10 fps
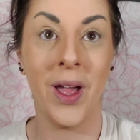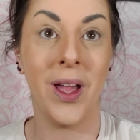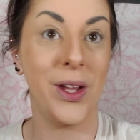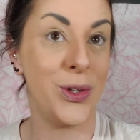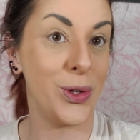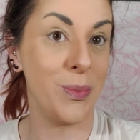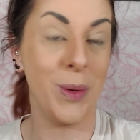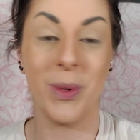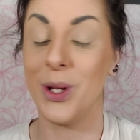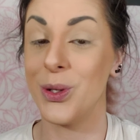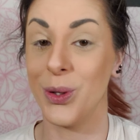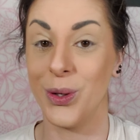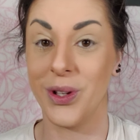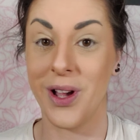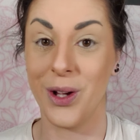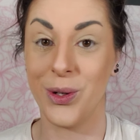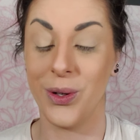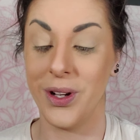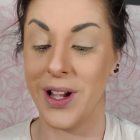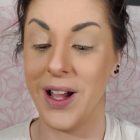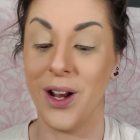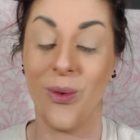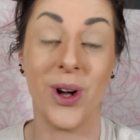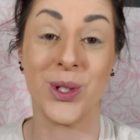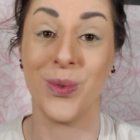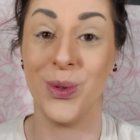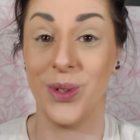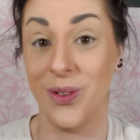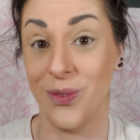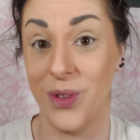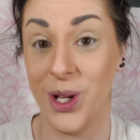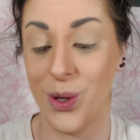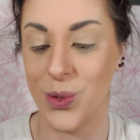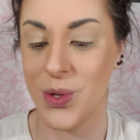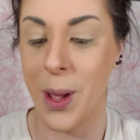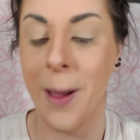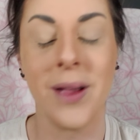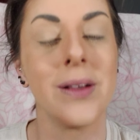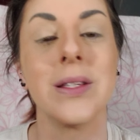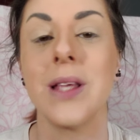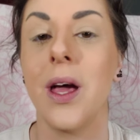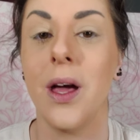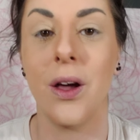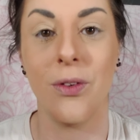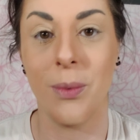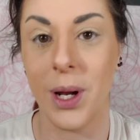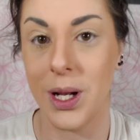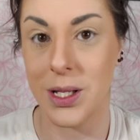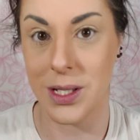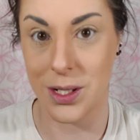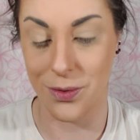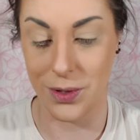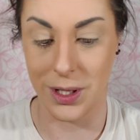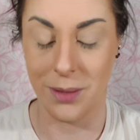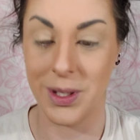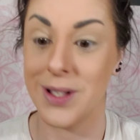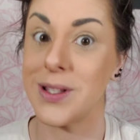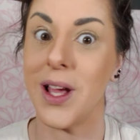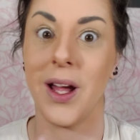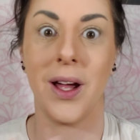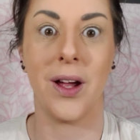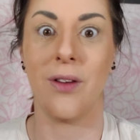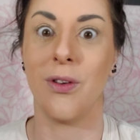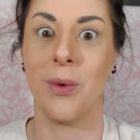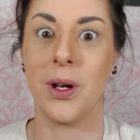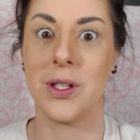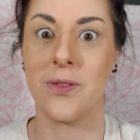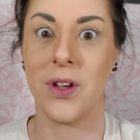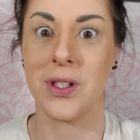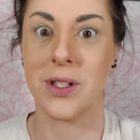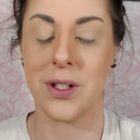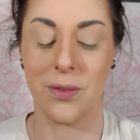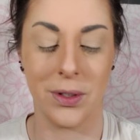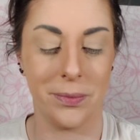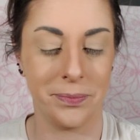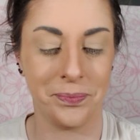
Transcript: It took me a minute to learn the contouring. I had to watch a few different videos because everybody does it differently, because everybody's face is different.